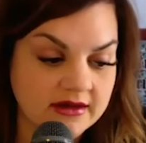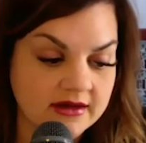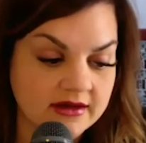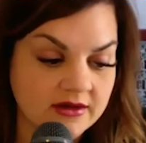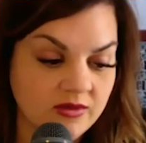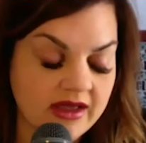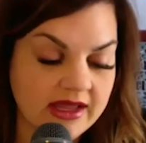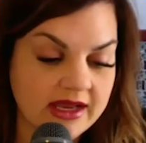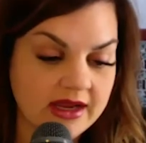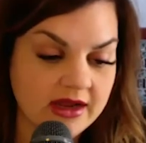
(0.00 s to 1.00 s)
while
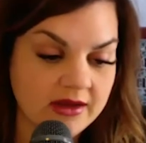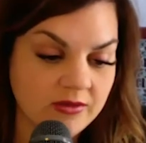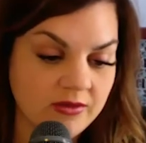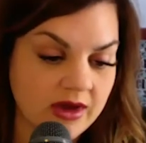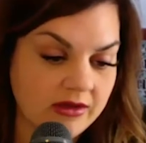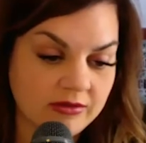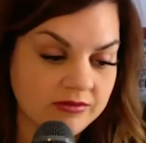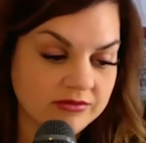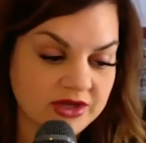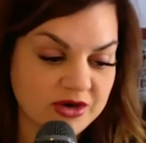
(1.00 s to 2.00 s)
I,
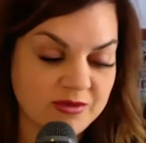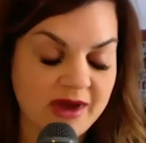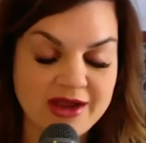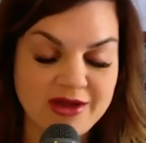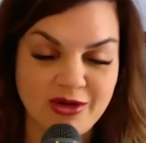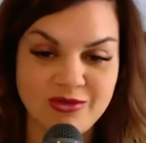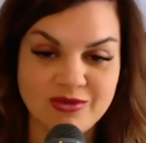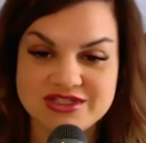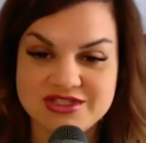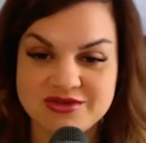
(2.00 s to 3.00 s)
while, you know, my goal
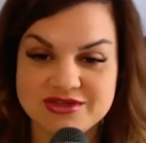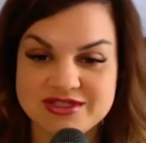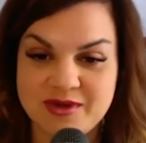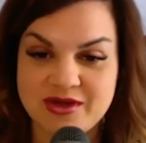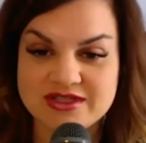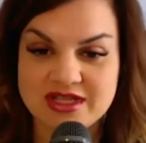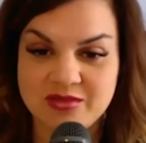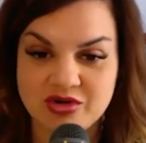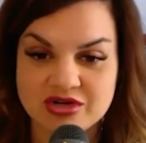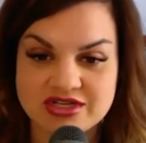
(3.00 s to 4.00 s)
was to expose the
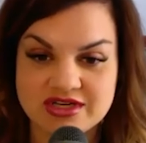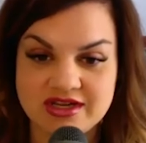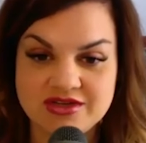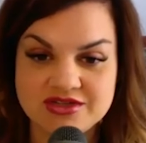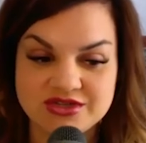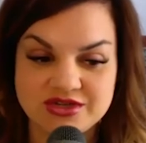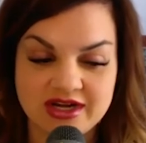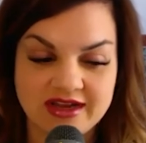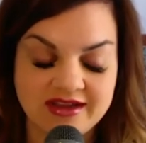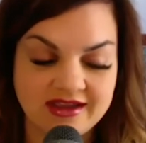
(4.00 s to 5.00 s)
abortion
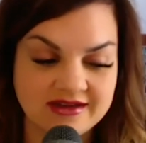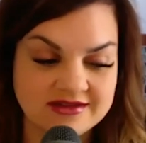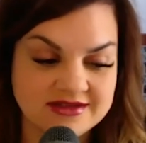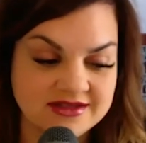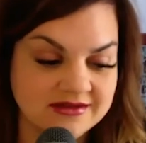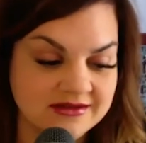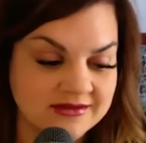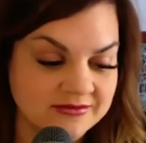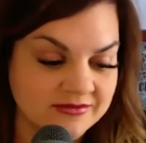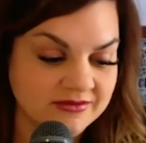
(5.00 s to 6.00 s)
industry and to
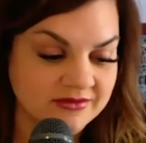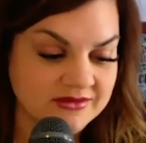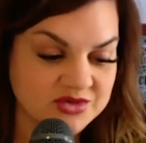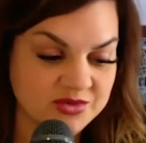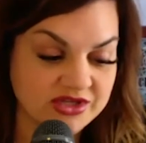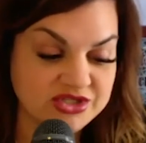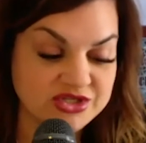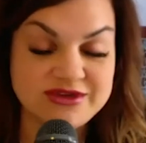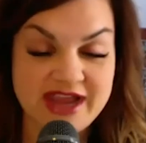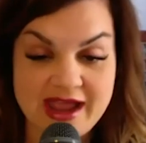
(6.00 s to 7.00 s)
to really
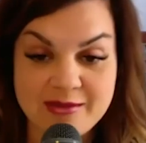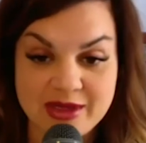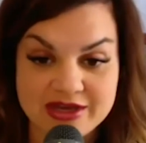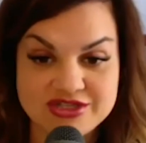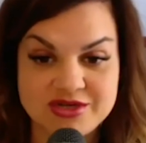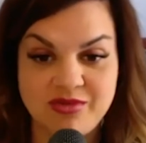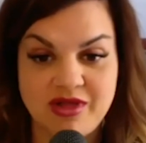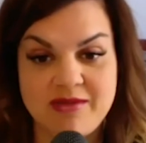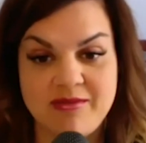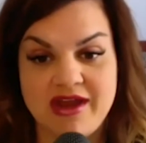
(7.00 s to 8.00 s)
do damage to
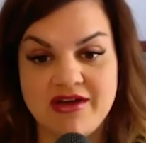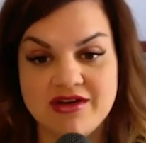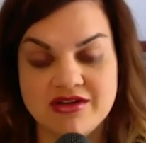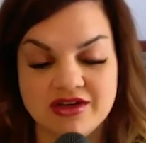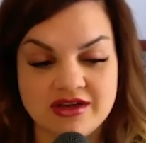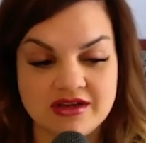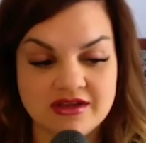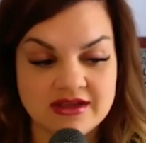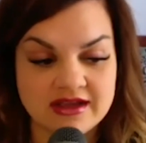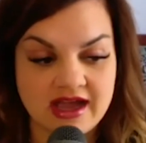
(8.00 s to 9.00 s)
Planned Parenthood,
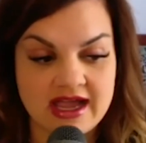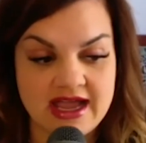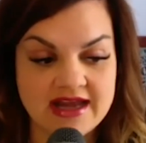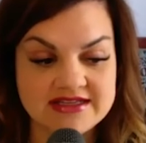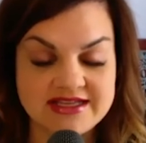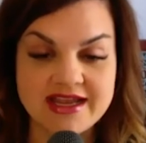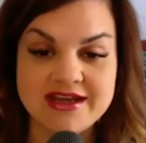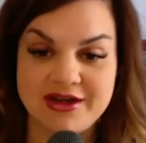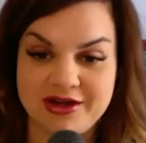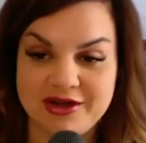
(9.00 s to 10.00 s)
I had a
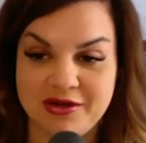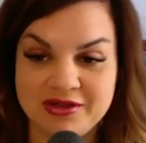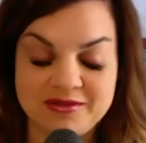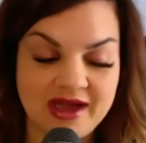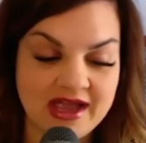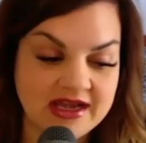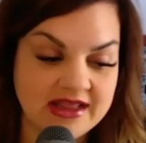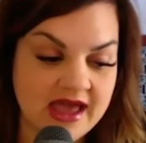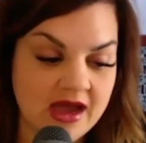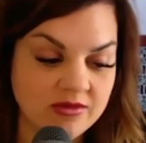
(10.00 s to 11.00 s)
secondary goal in mind,
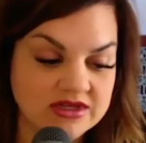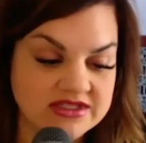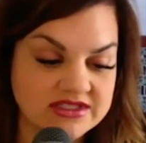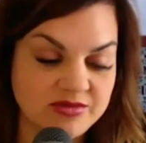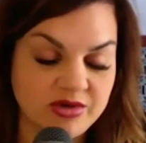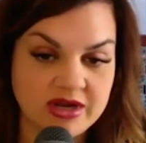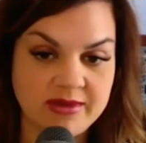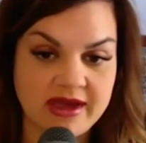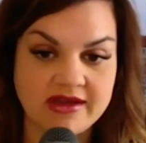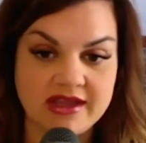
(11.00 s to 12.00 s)
and that was to bring
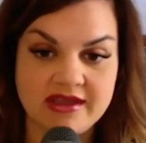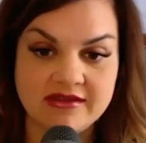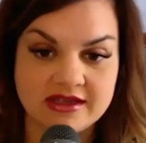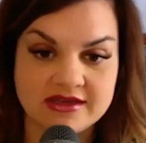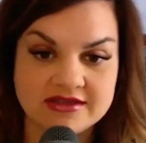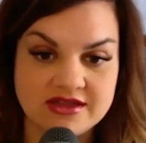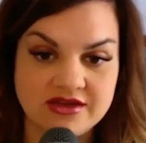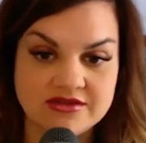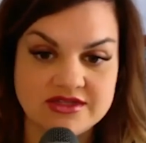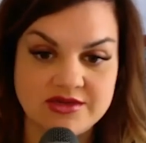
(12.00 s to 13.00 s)
about healing to
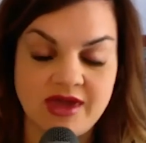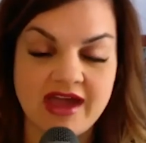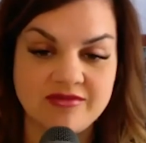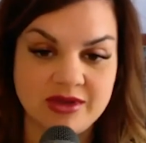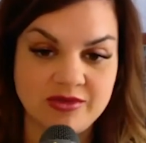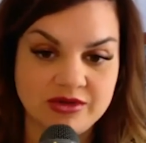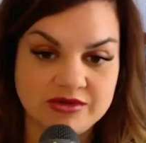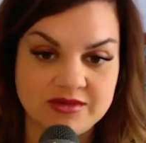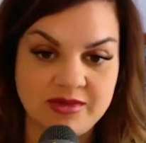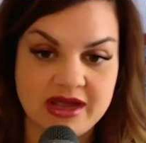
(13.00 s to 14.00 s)
those who have been
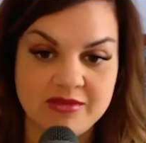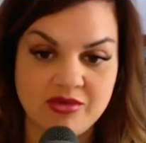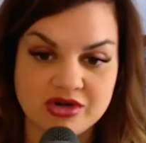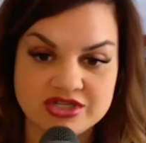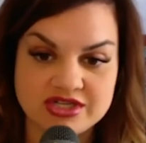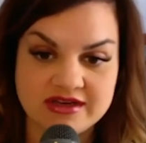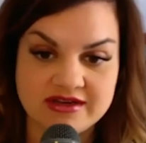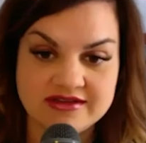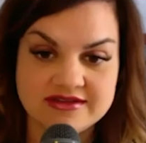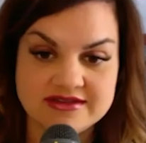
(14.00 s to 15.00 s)
wounded by abortion.
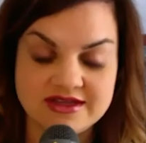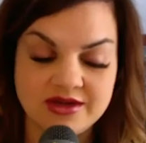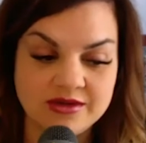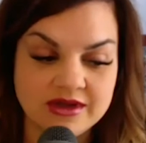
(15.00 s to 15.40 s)
And so